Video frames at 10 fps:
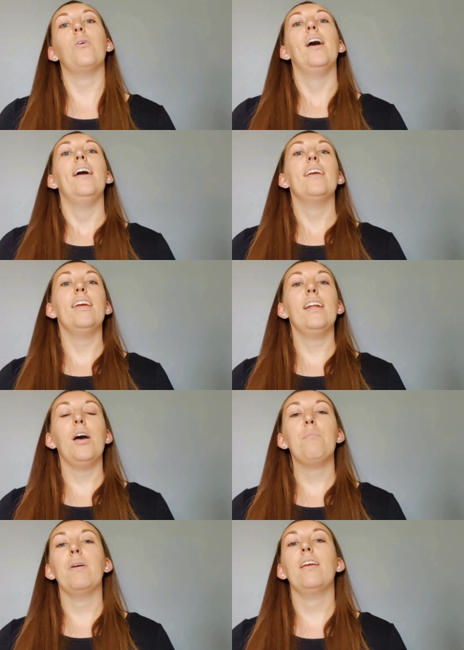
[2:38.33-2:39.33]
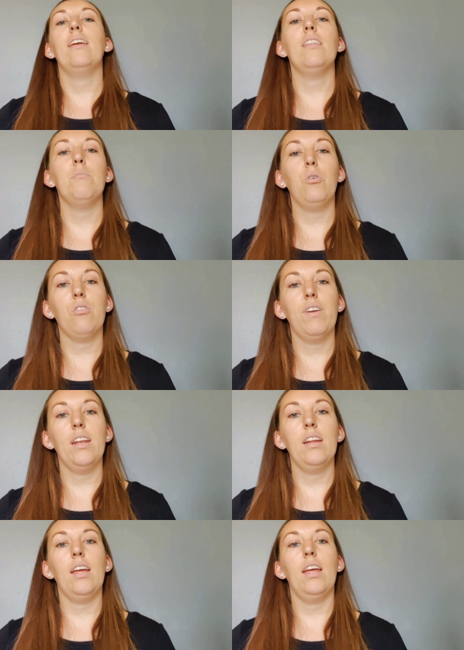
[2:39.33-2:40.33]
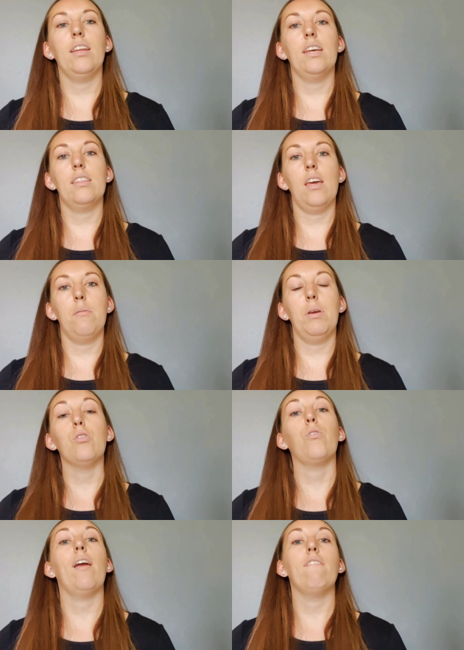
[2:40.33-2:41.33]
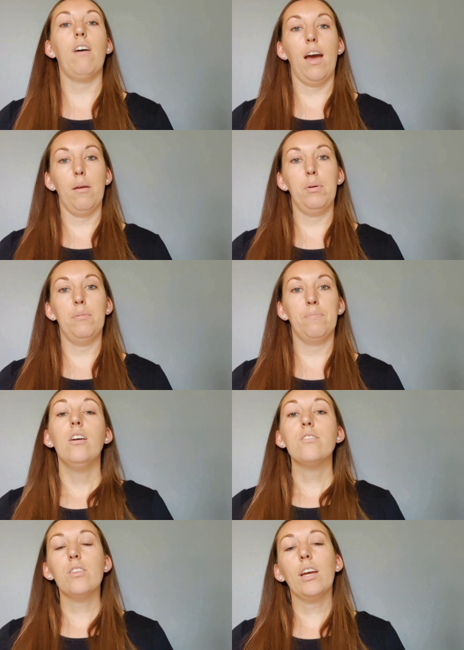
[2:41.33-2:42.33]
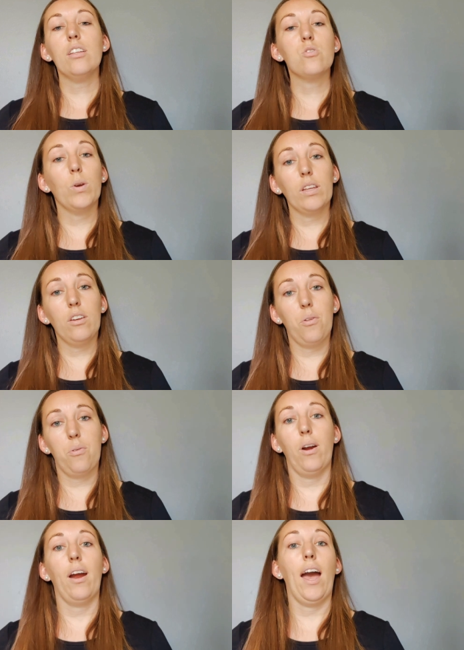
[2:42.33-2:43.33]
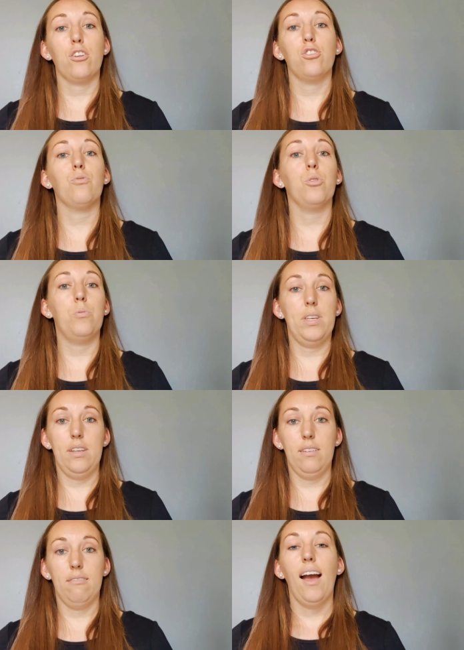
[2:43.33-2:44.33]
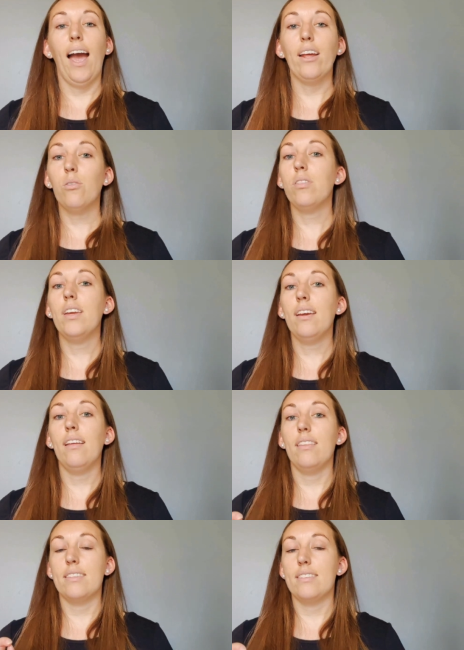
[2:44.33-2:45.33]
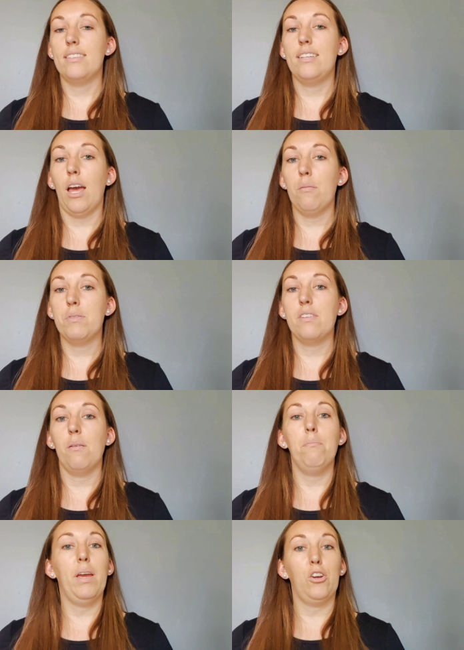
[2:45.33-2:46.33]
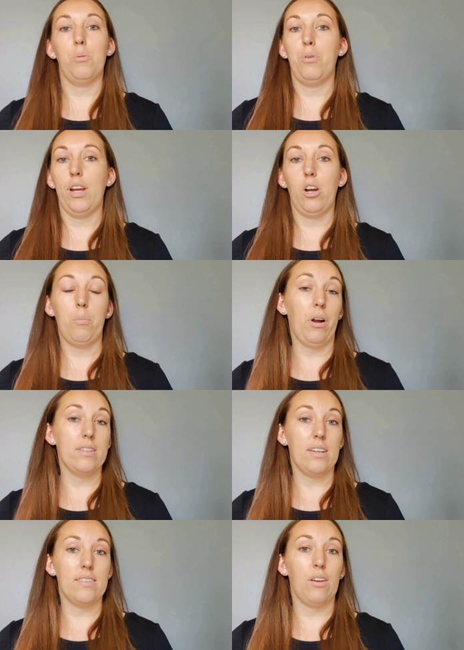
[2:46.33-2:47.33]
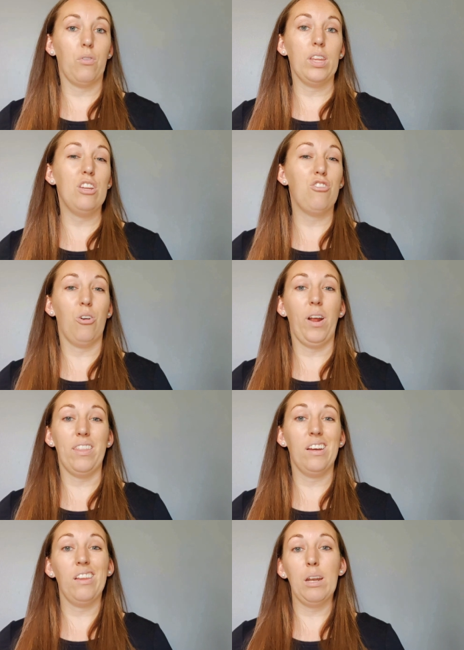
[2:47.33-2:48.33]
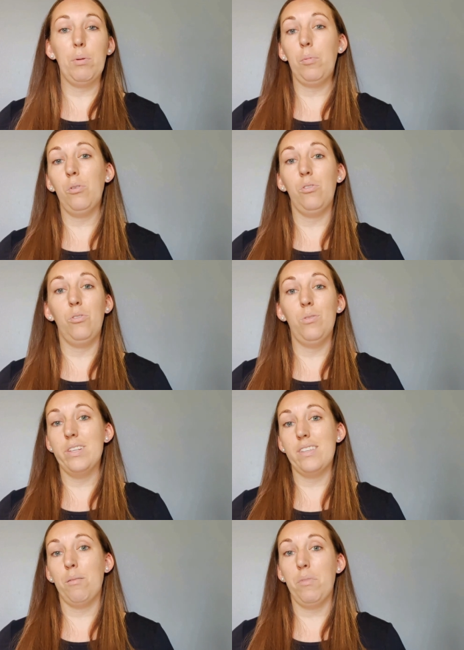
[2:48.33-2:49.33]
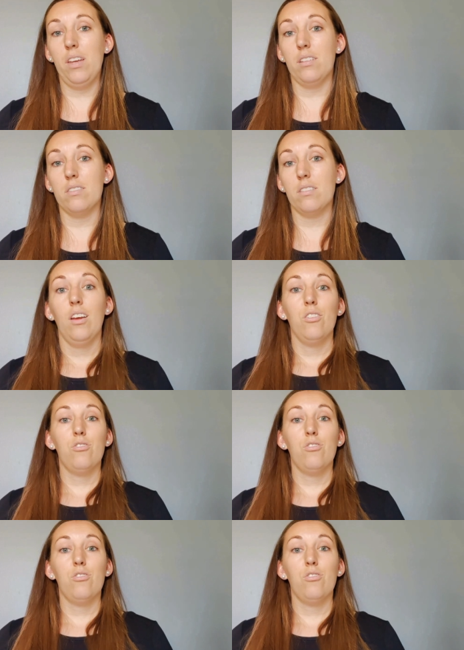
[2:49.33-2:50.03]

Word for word: So get up, get them motivated, and get them in the right vibe. So now let's quickly go through our actual routine. I don't think the steps make or break our process. I really don't. I think a lot of people do the same things.